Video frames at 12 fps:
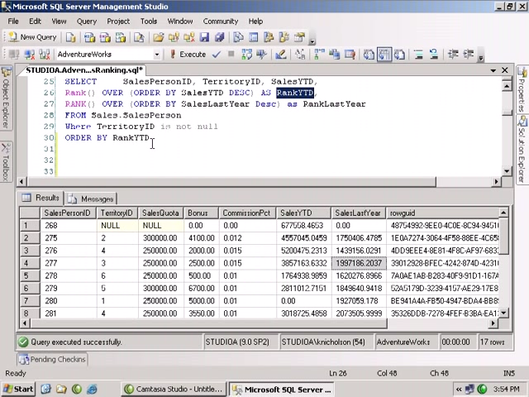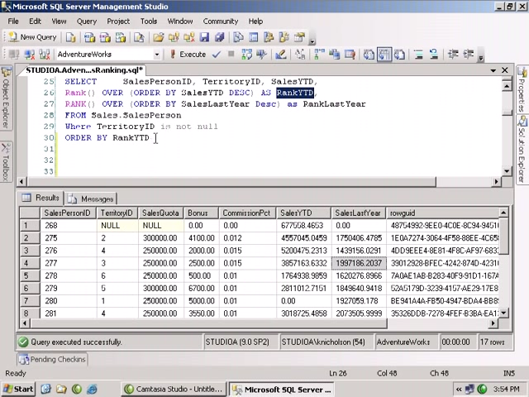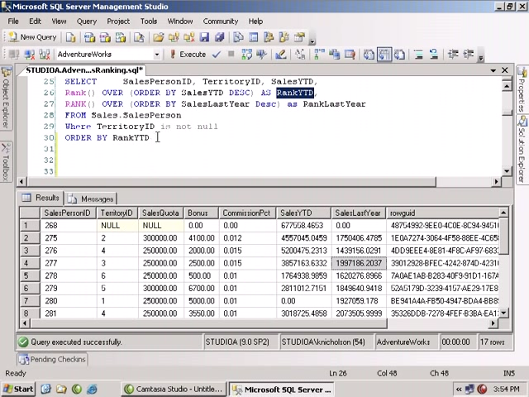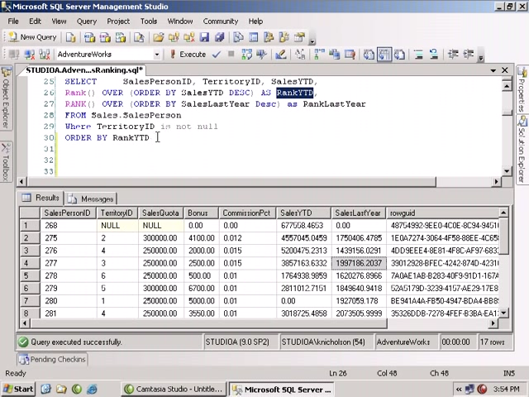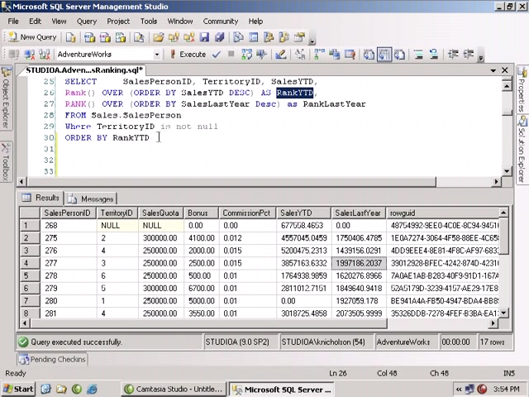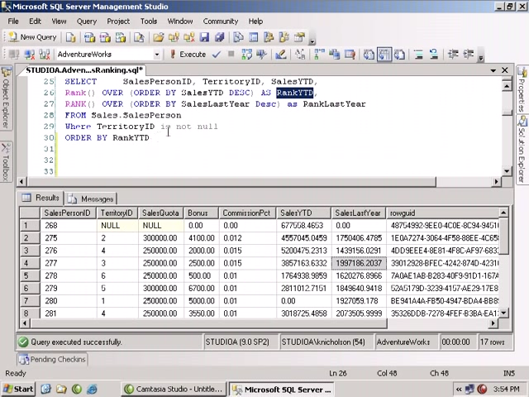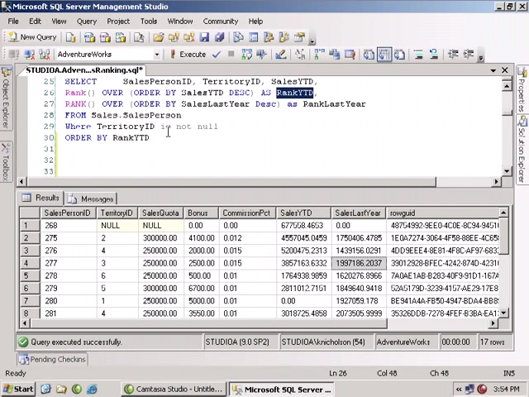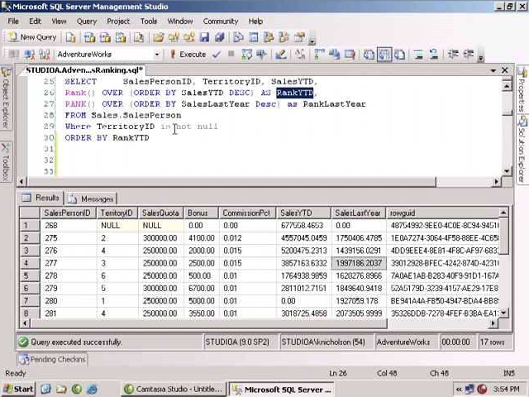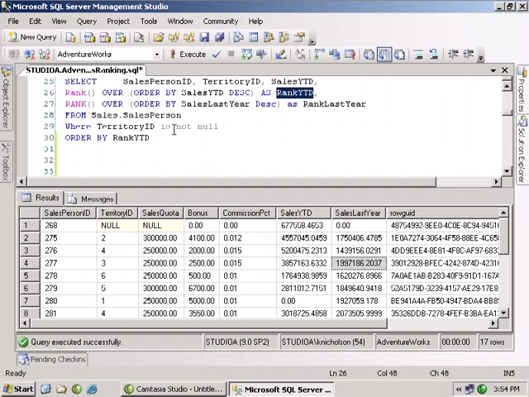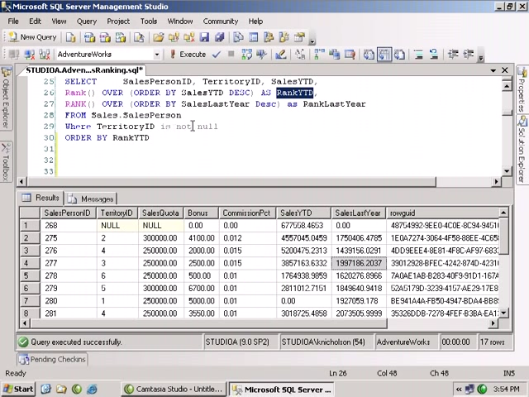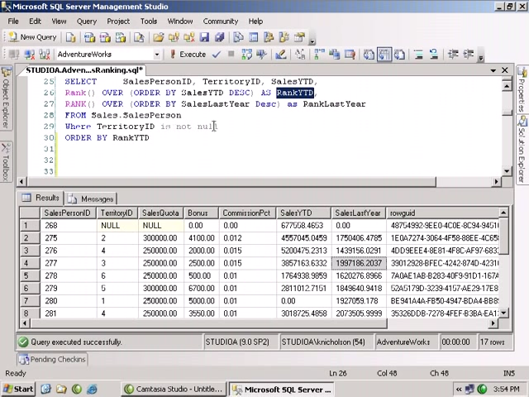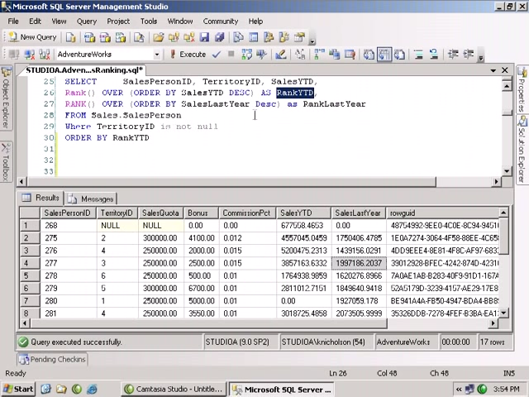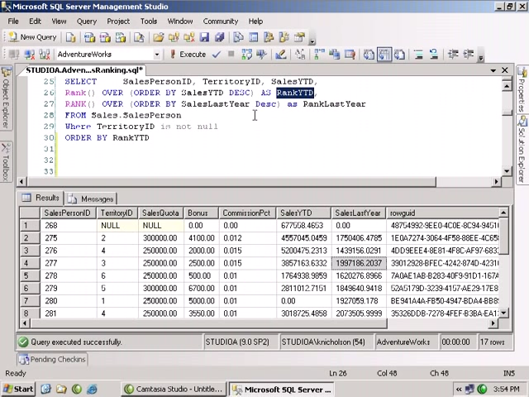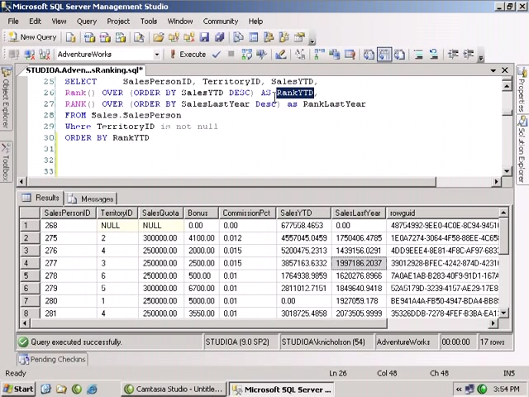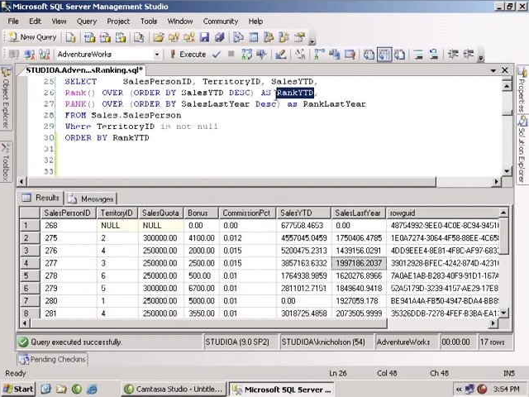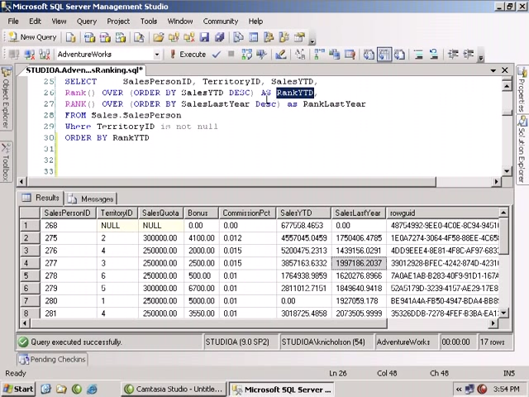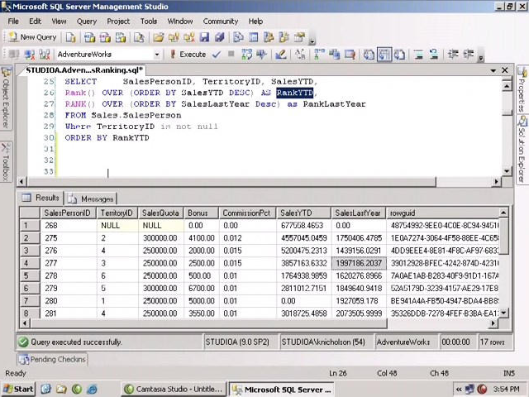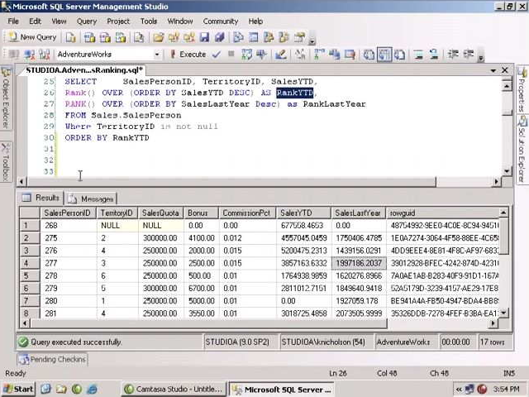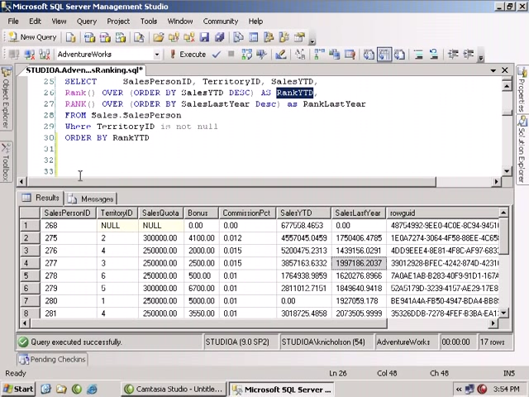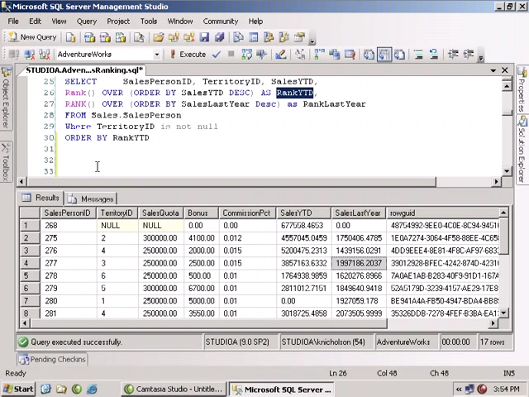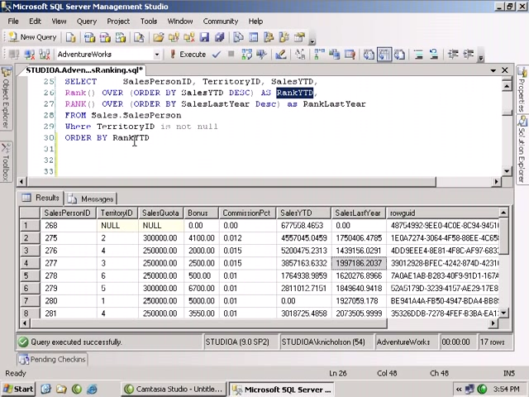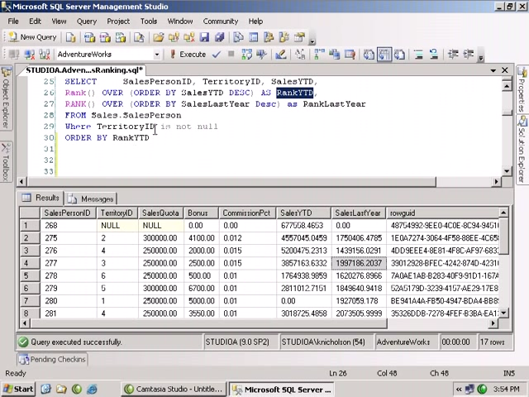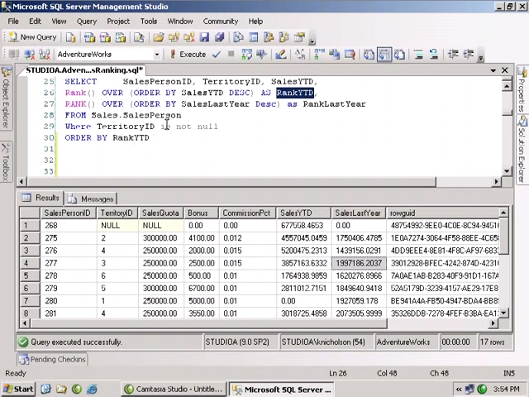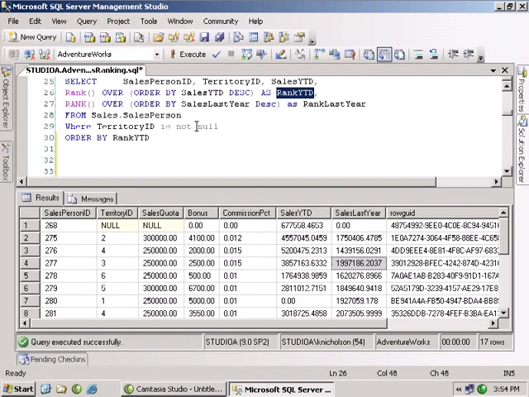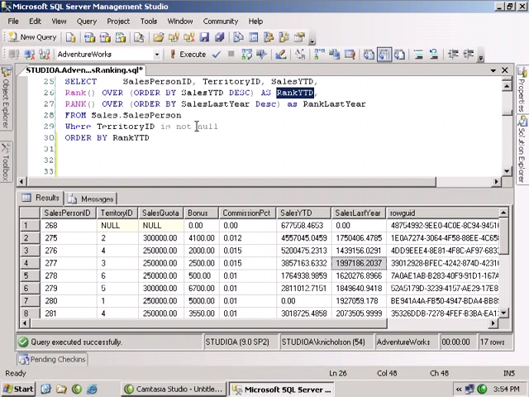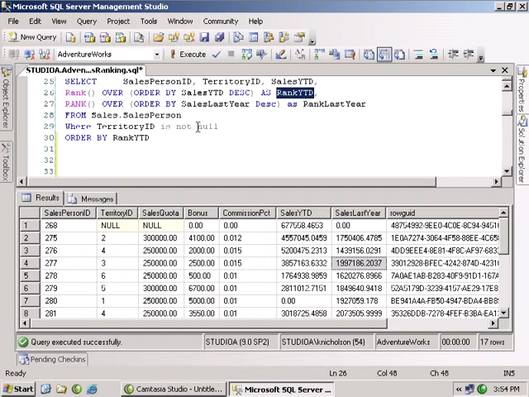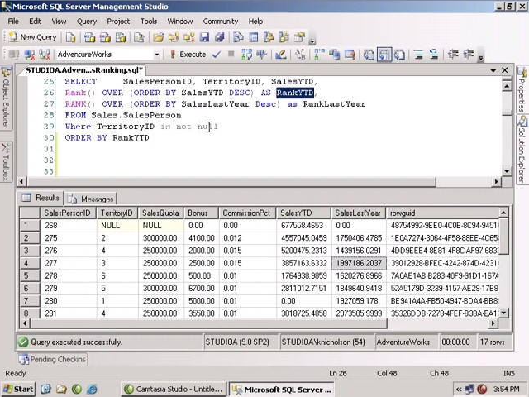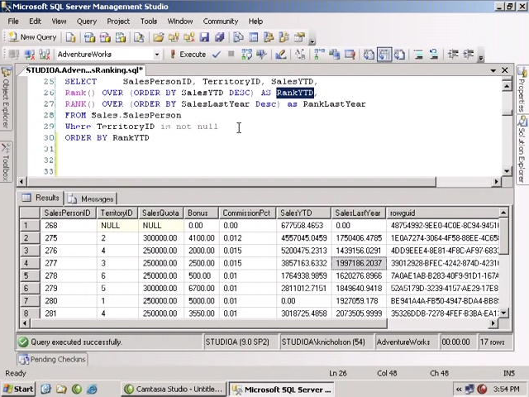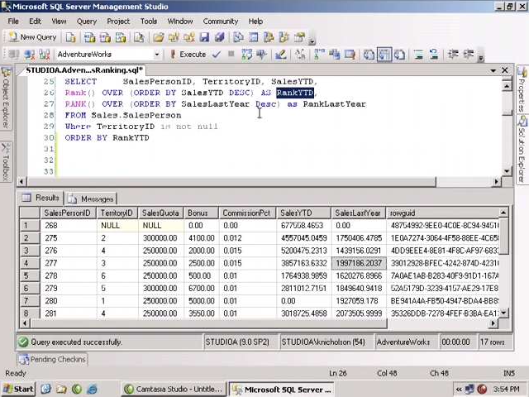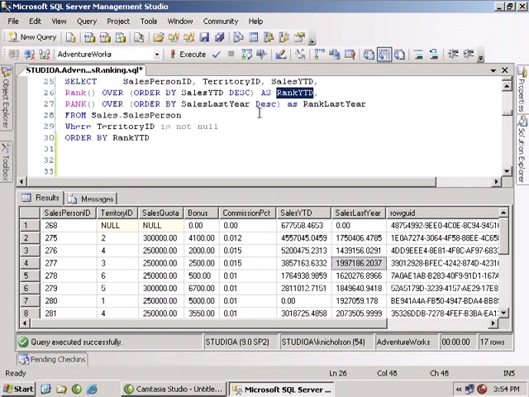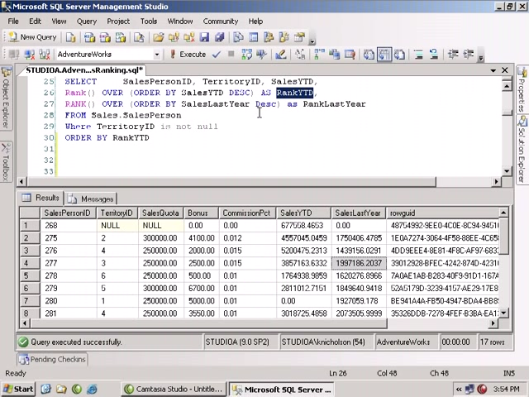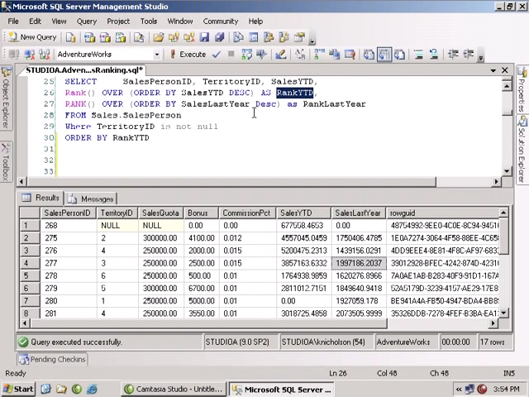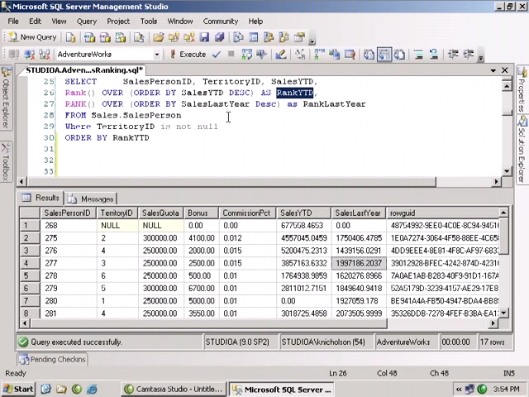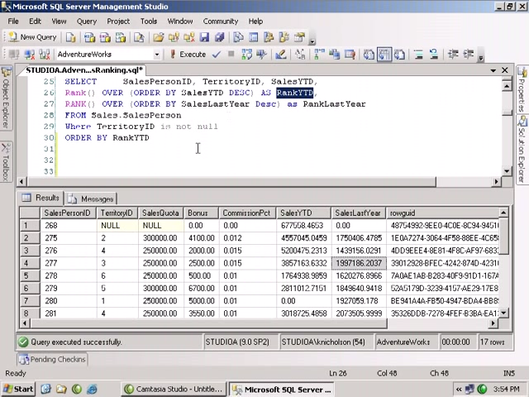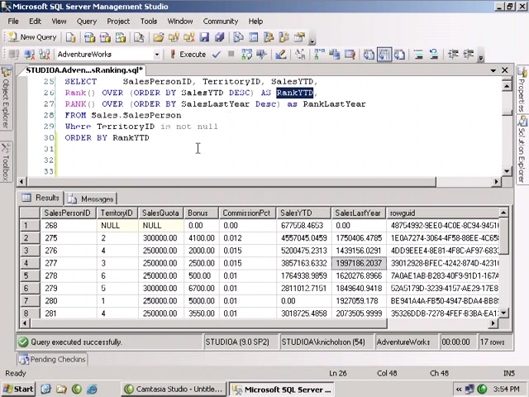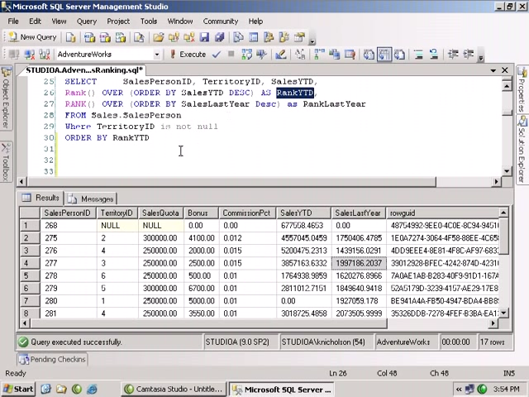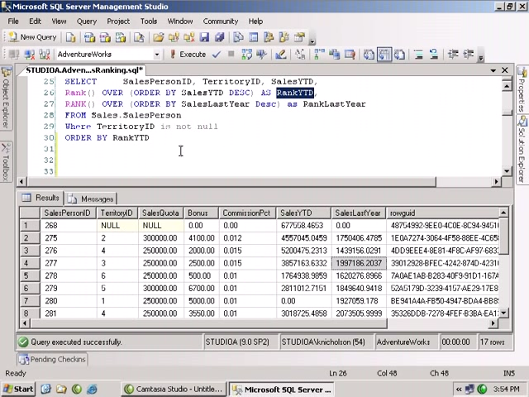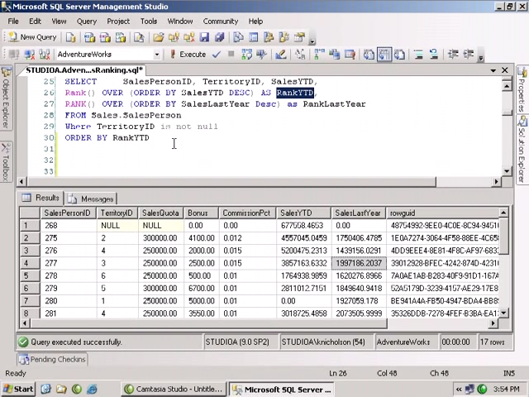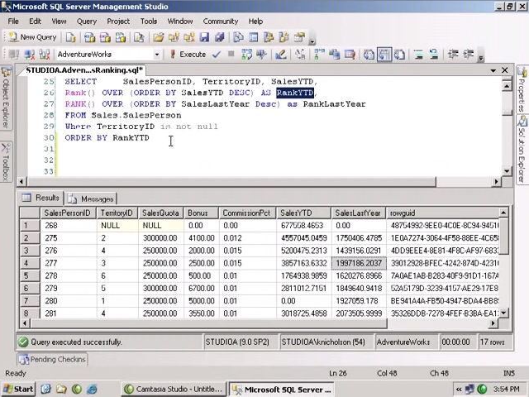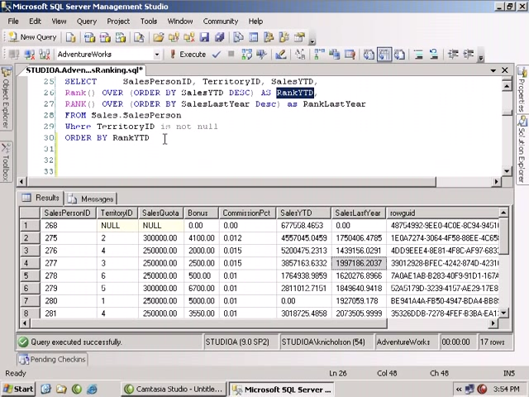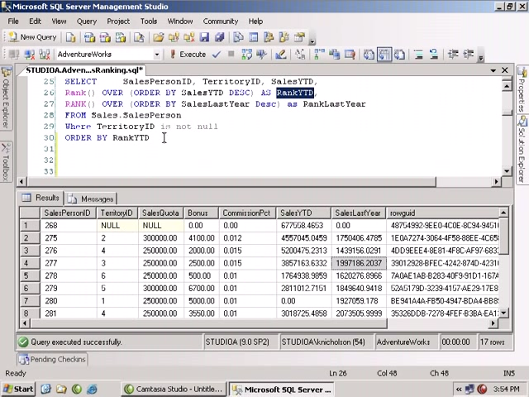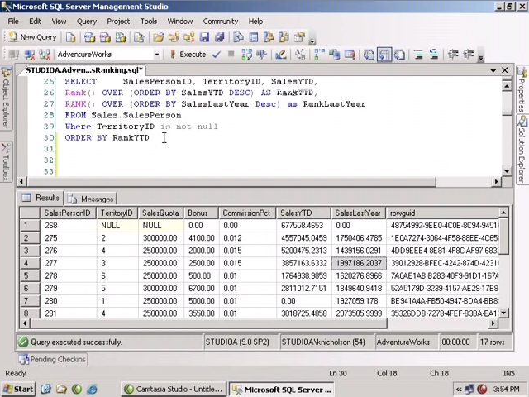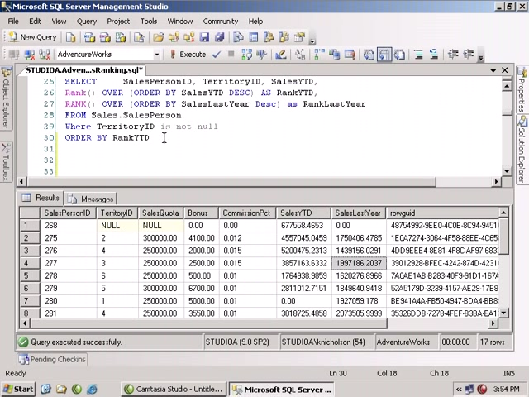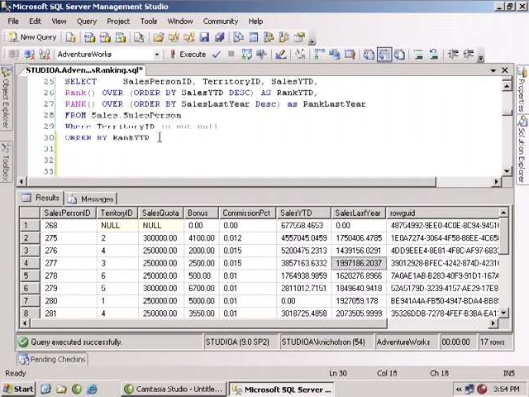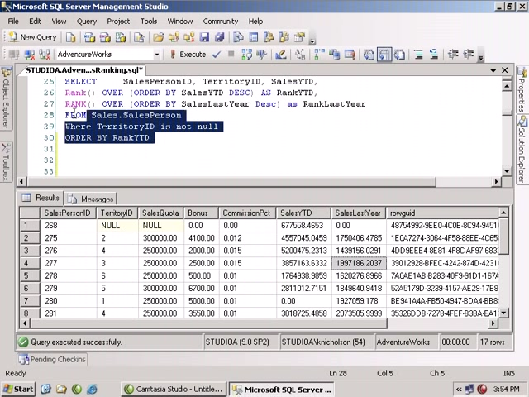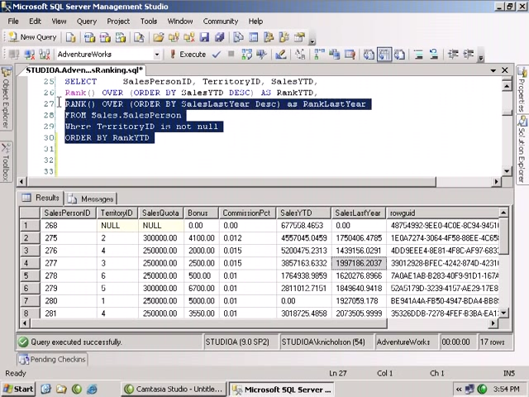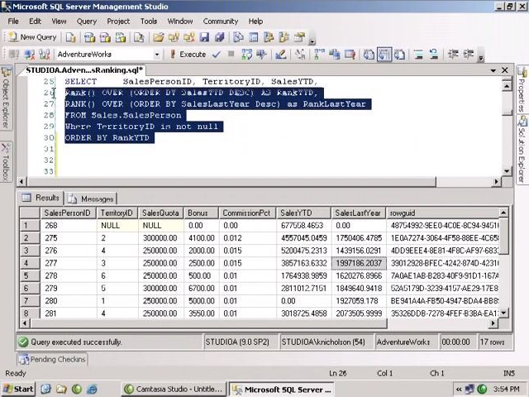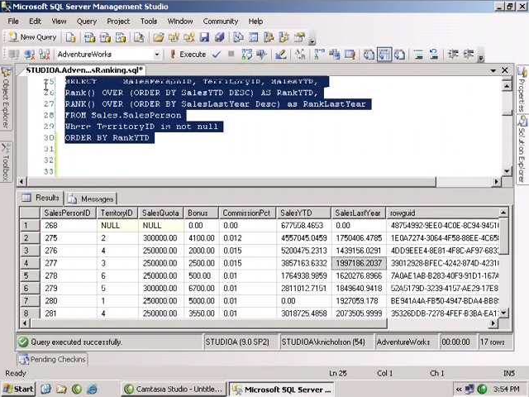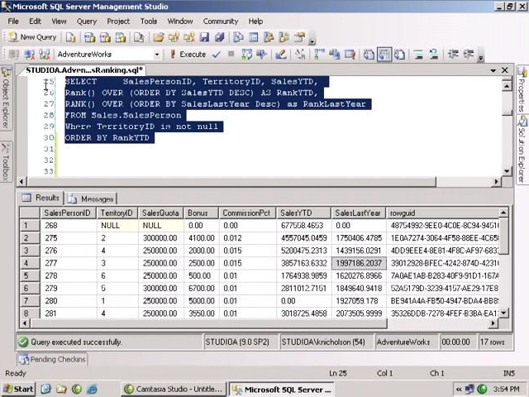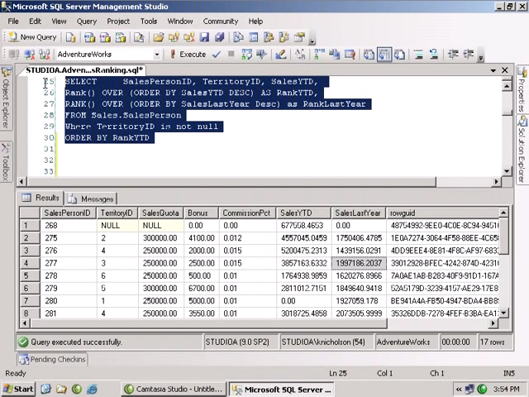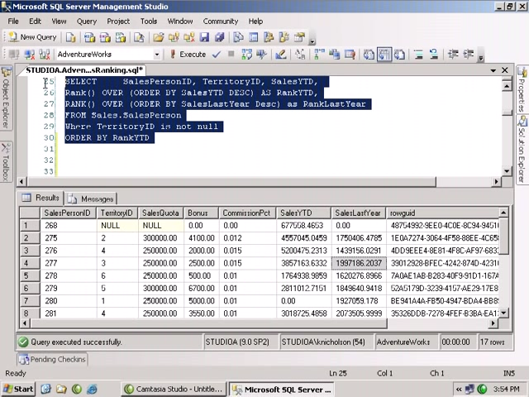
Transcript: (no speaker visible)